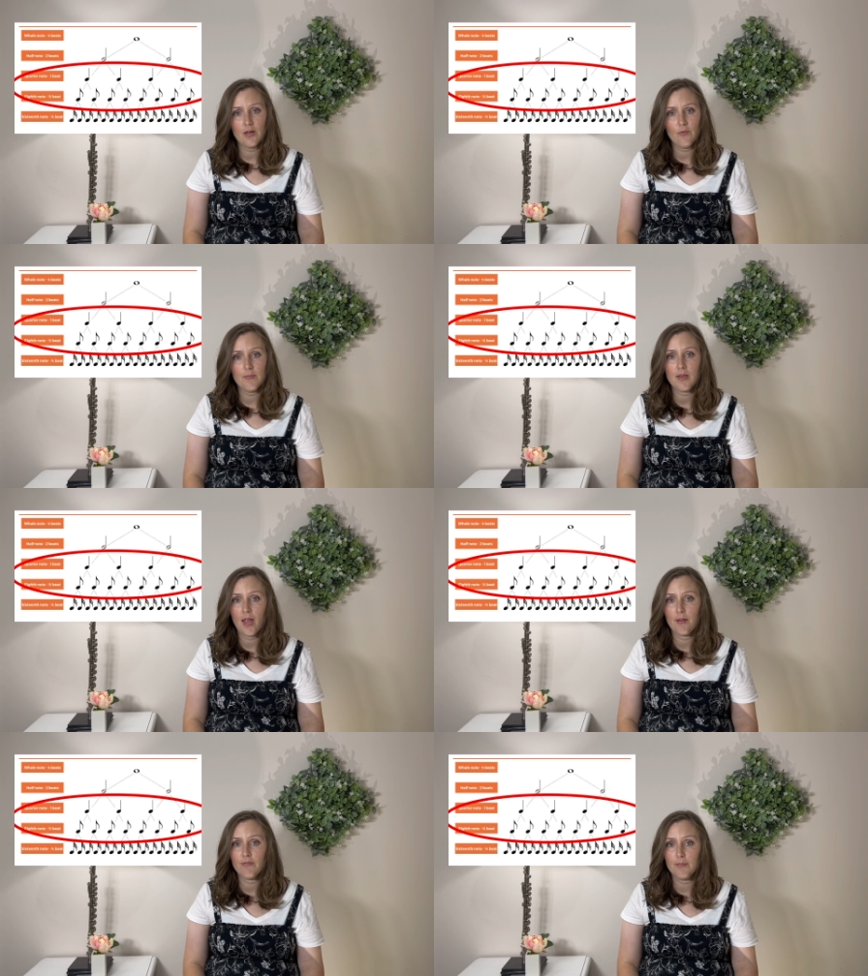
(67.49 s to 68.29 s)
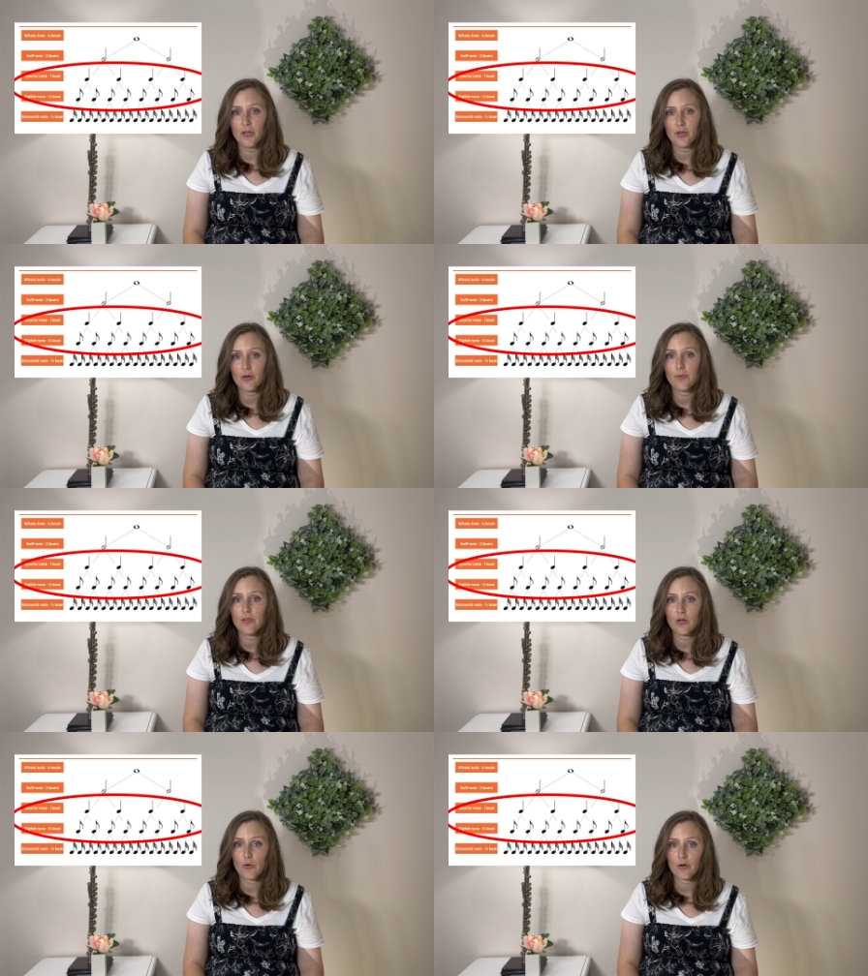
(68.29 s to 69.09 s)
we became familiar with
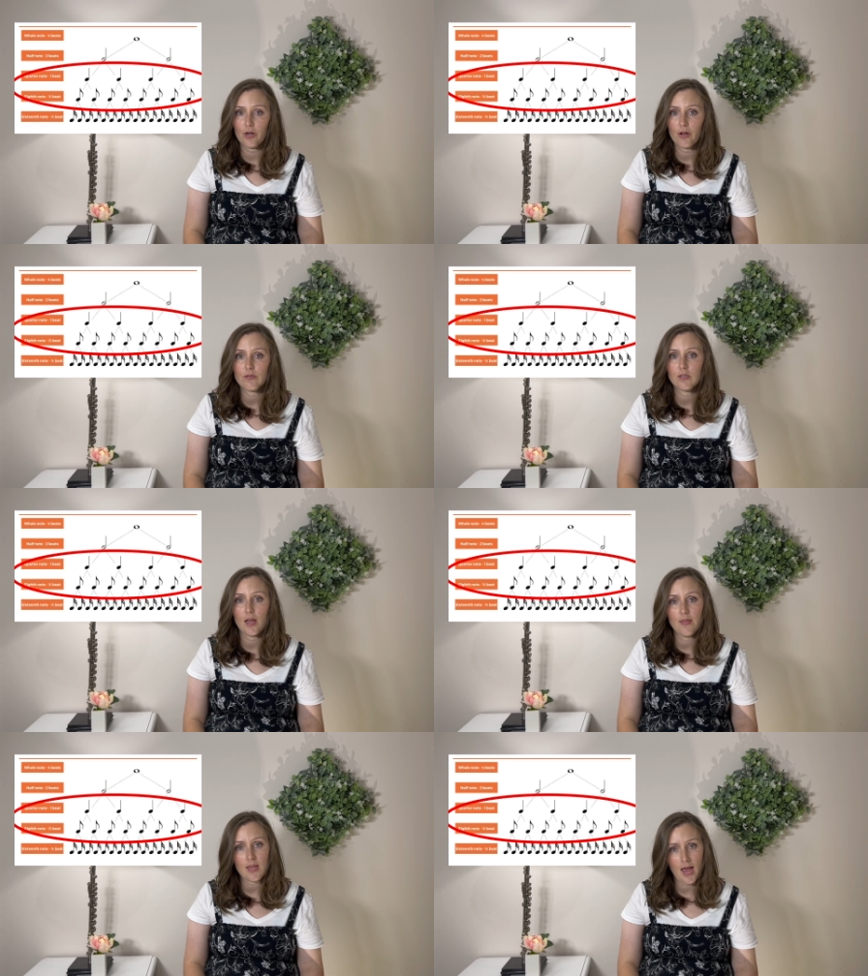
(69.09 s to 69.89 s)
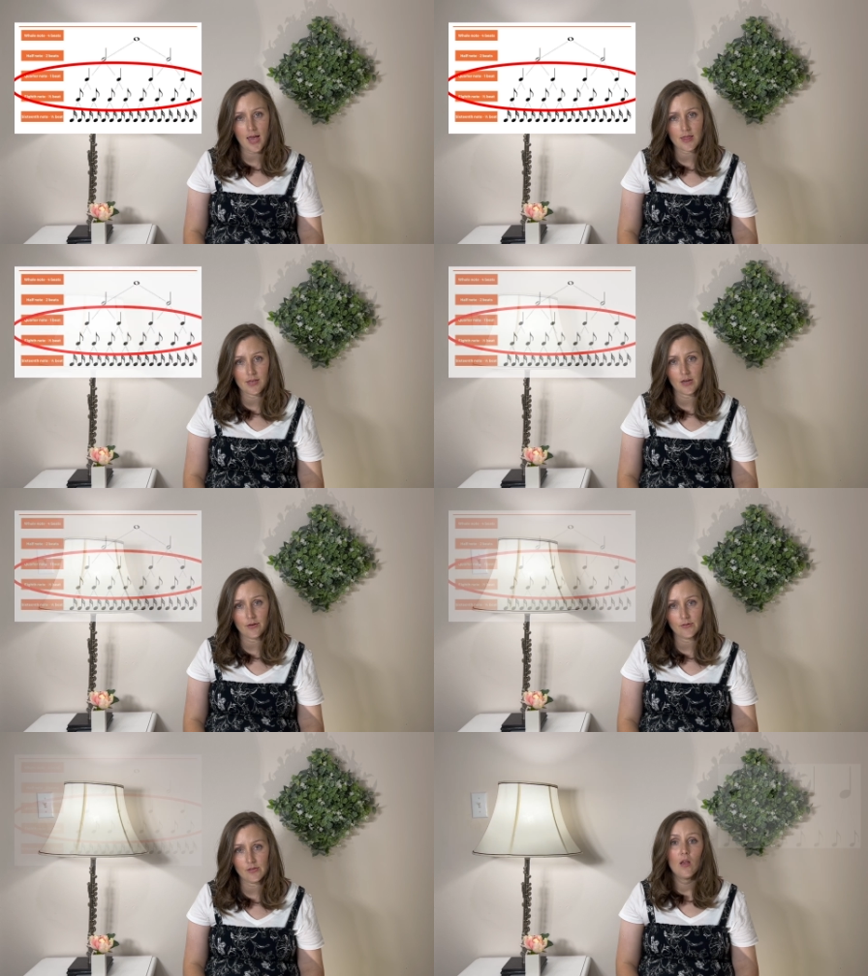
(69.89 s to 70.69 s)
the quarter notes and the eighth notes.